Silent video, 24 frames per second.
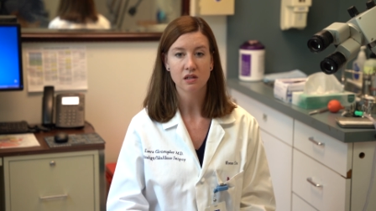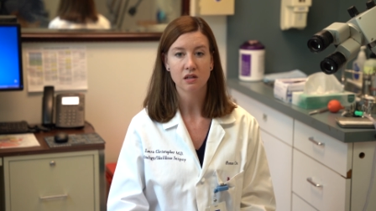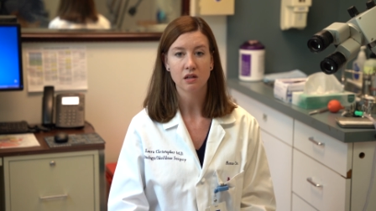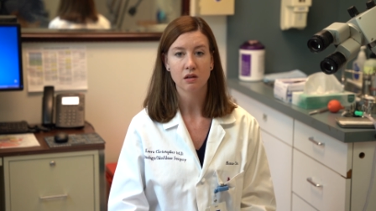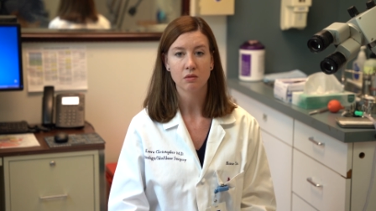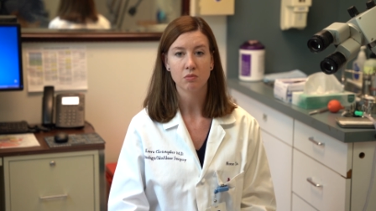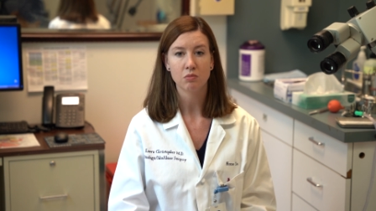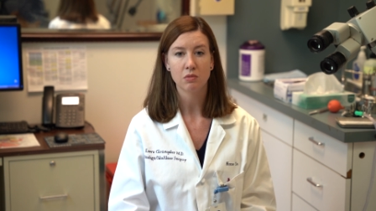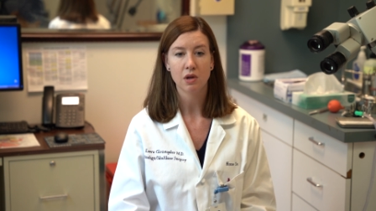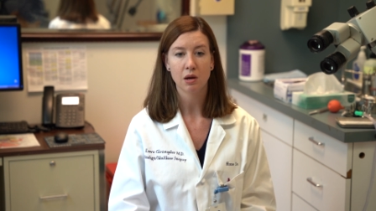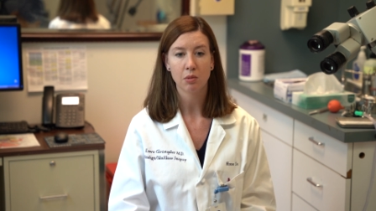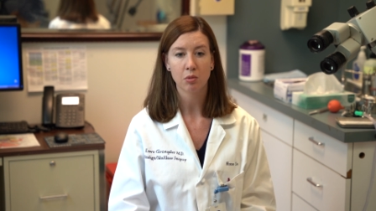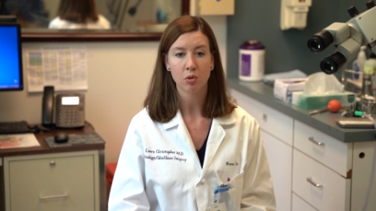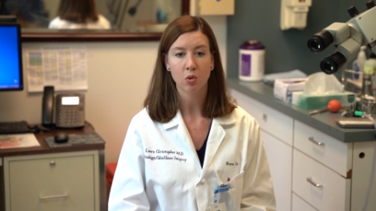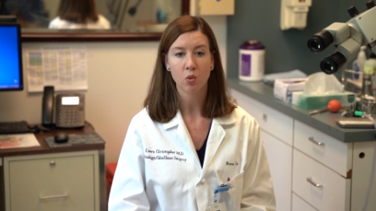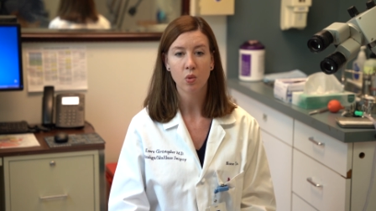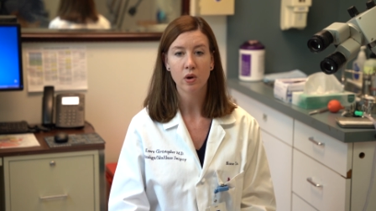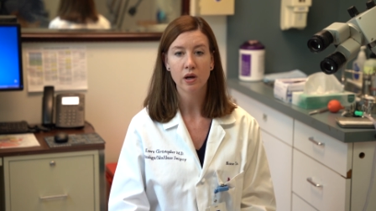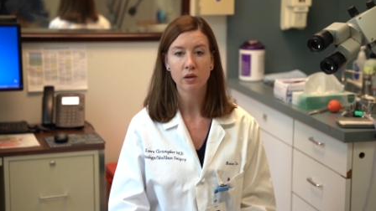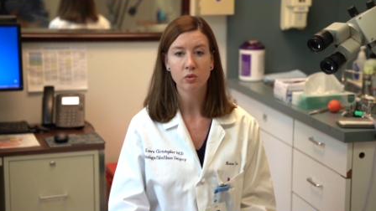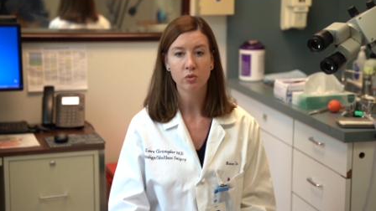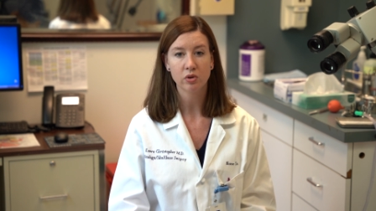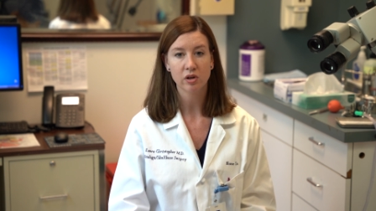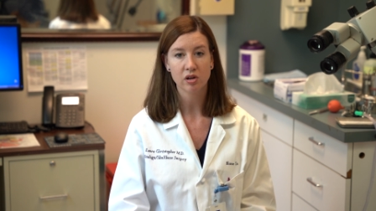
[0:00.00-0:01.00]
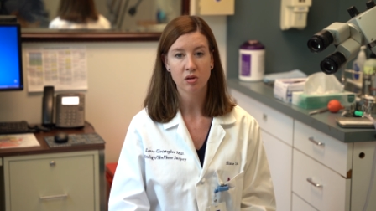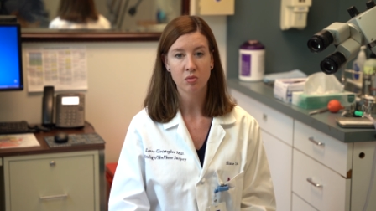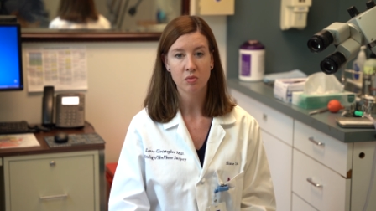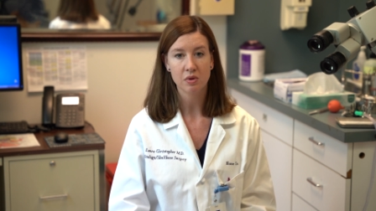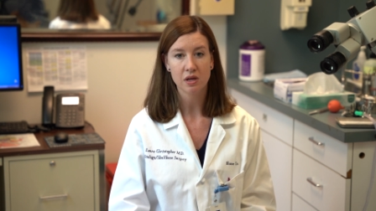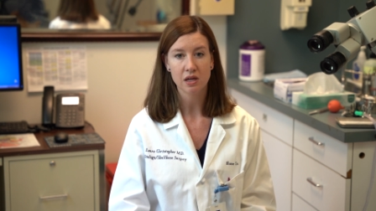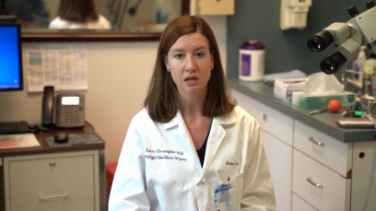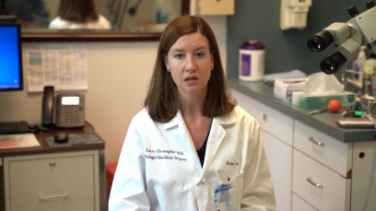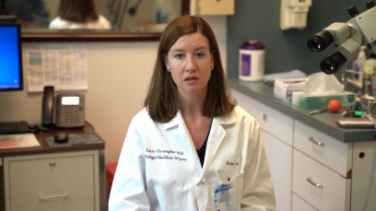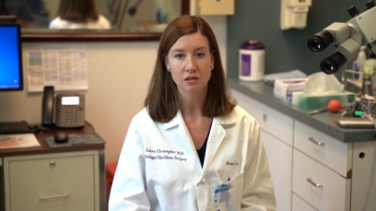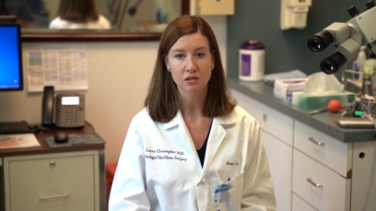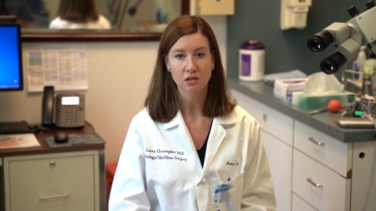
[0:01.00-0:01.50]
And number one, we're going to
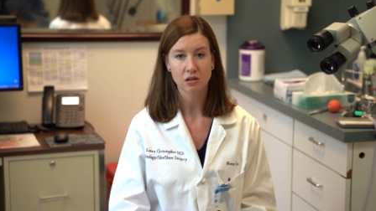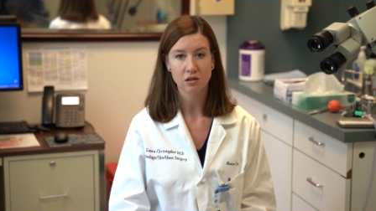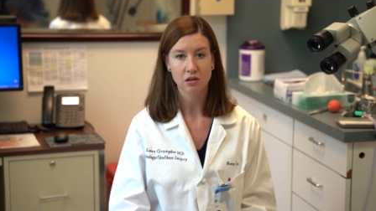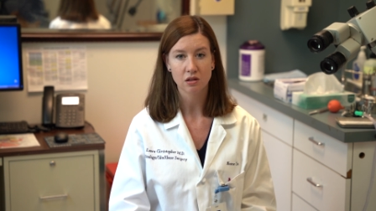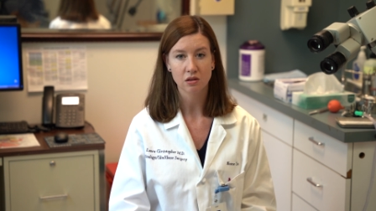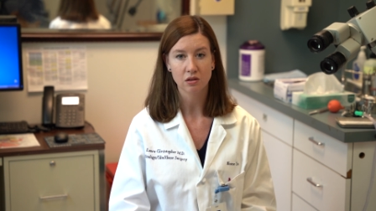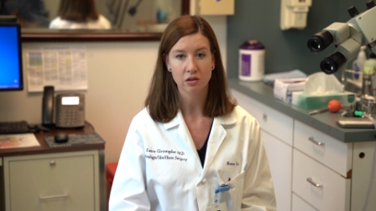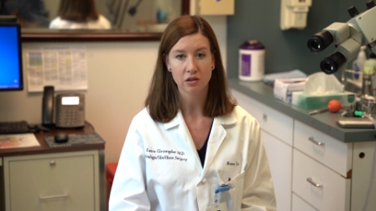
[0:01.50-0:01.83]
be t